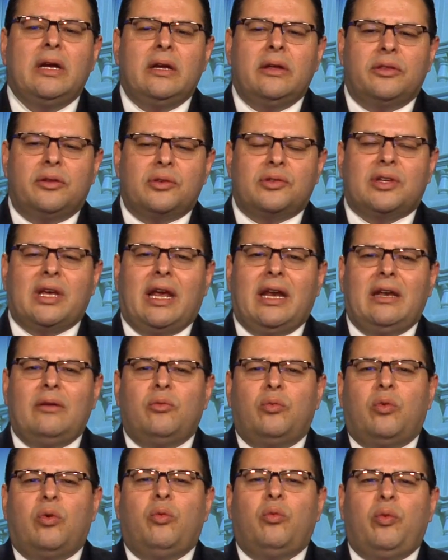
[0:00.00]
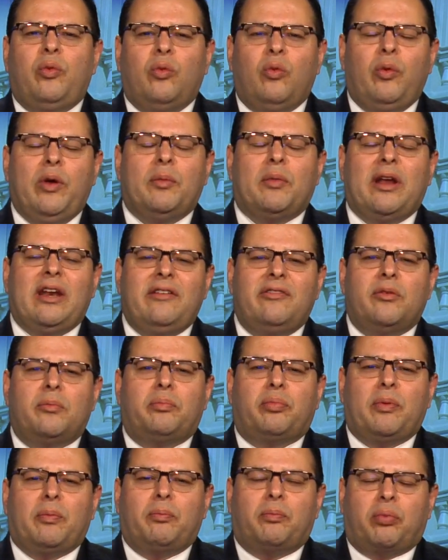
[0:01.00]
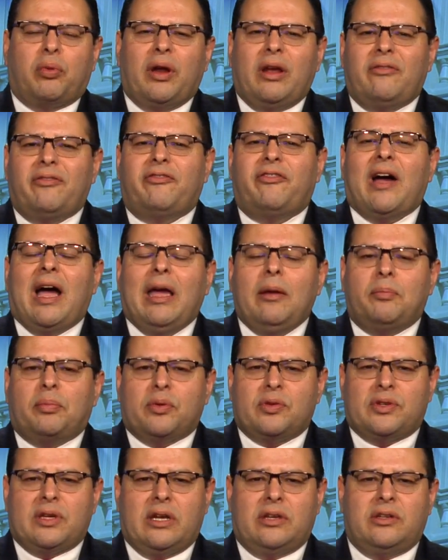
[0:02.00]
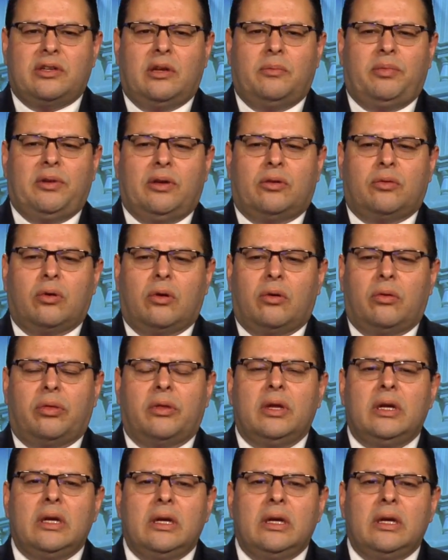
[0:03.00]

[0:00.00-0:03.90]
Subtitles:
They're saying we might even break 5% GDP growth.